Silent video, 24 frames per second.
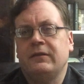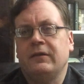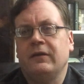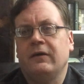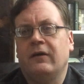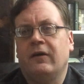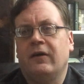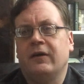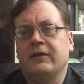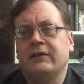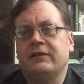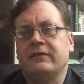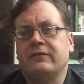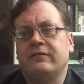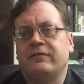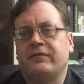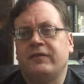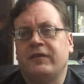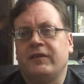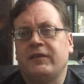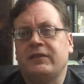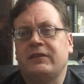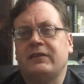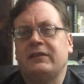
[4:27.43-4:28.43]
the laws of
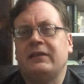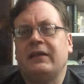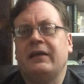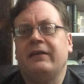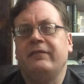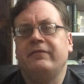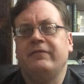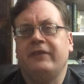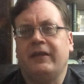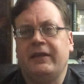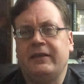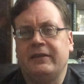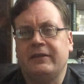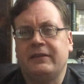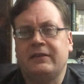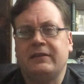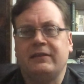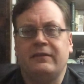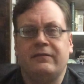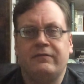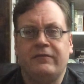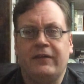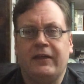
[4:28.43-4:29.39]
vert and venison.